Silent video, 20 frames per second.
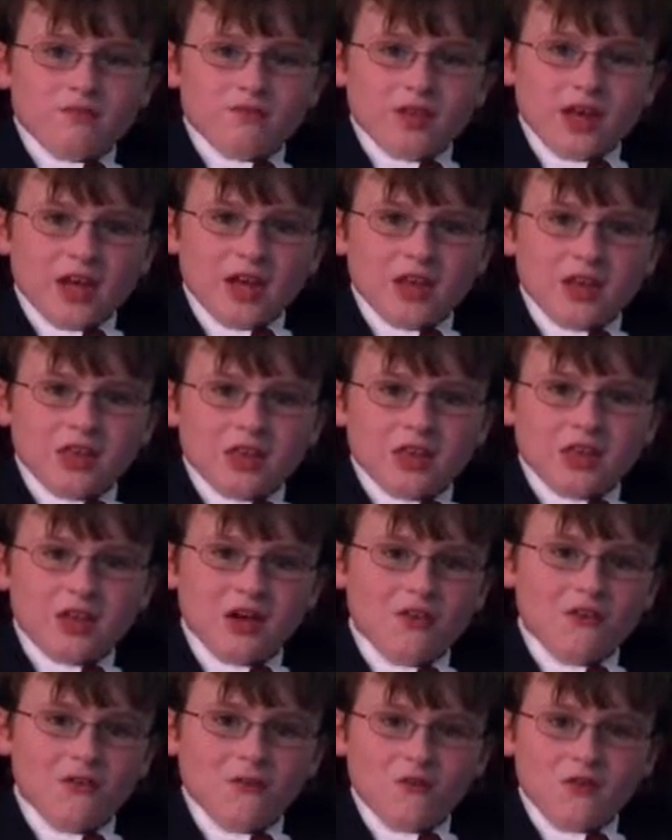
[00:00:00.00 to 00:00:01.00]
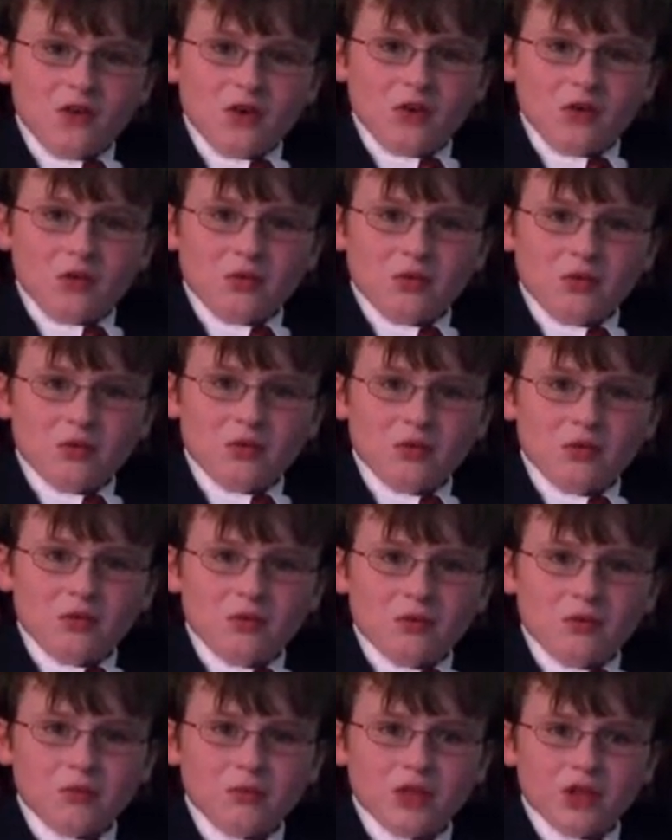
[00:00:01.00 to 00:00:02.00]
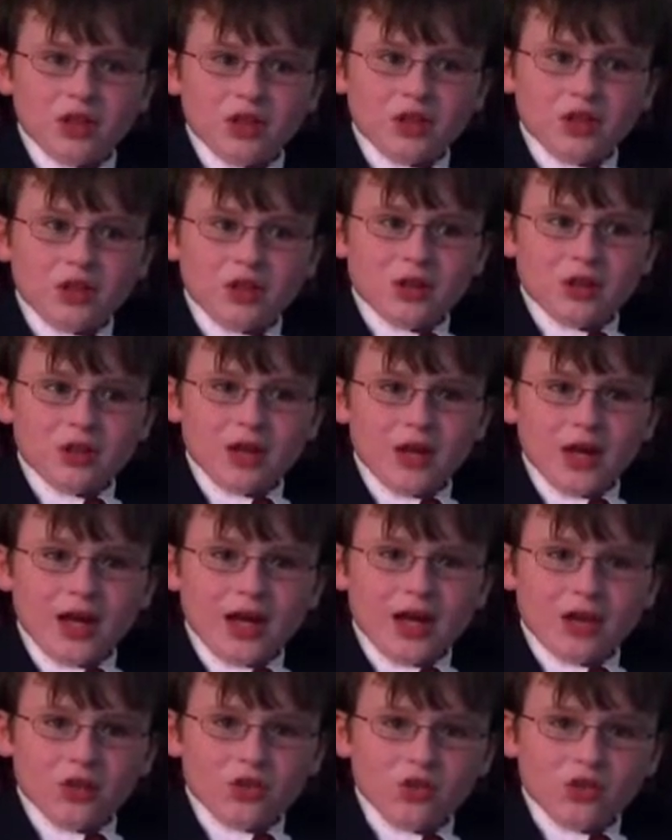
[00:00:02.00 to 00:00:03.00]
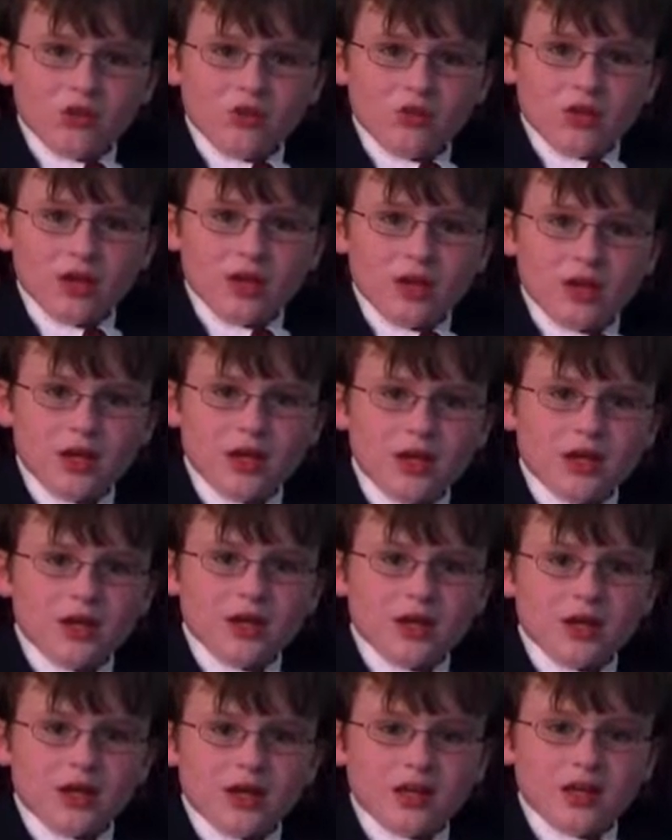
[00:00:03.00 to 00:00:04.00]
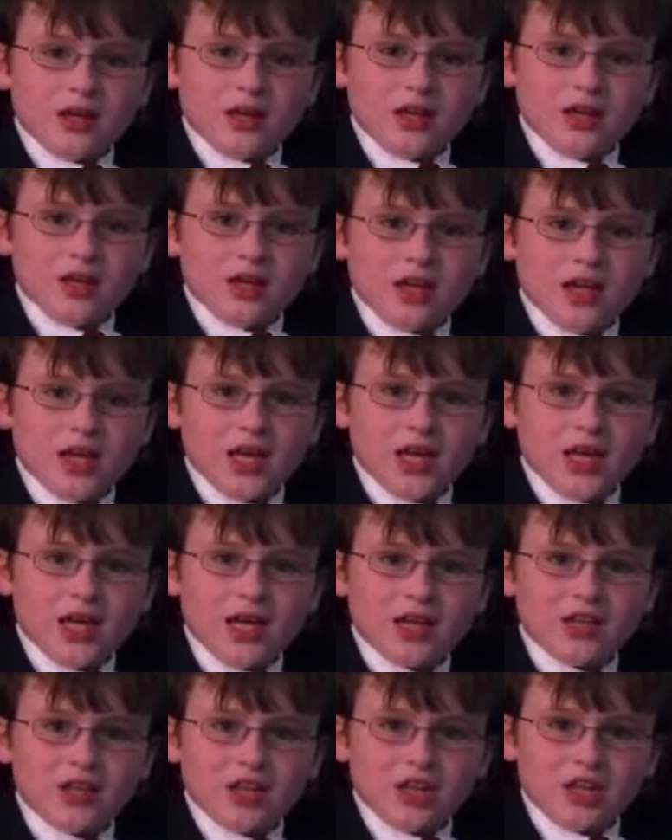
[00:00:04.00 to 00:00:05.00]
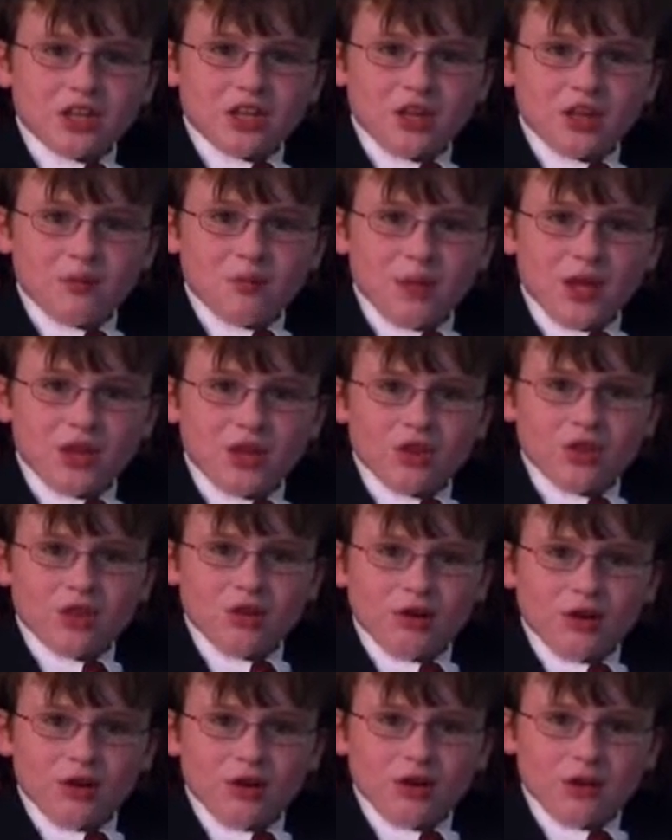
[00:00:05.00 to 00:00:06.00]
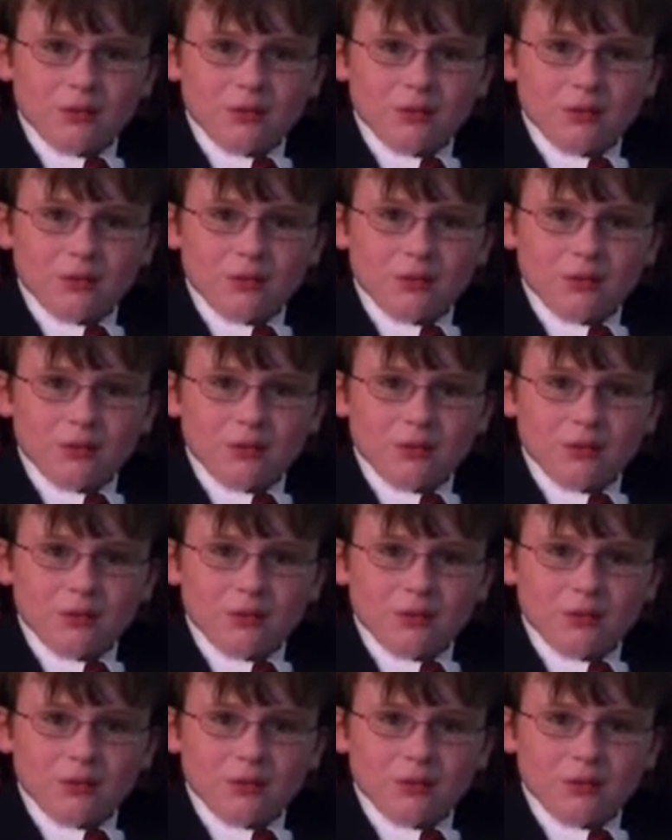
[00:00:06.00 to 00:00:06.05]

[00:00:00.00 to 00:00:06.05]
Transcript: fake cell phone, which actually is a candy dispenser.